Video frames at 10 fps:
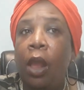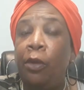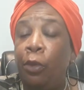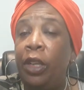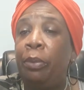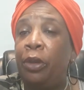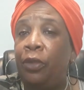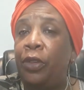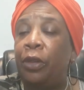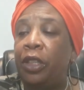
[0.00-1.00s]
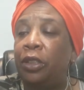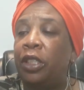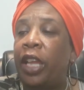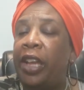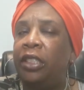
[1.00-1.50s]
Really beautiful here
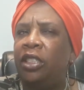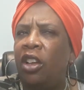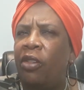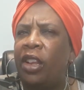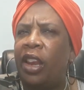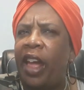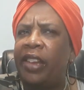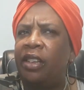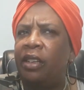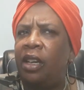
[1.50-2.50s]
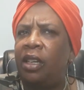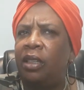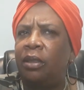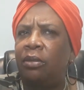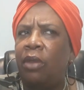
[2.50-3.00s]
today. It's only like
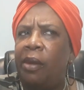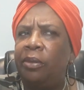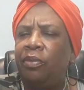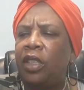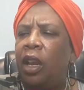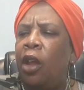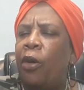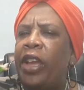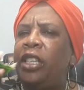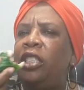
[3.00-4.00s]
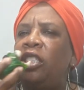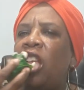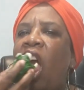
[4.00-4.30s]
low 80s.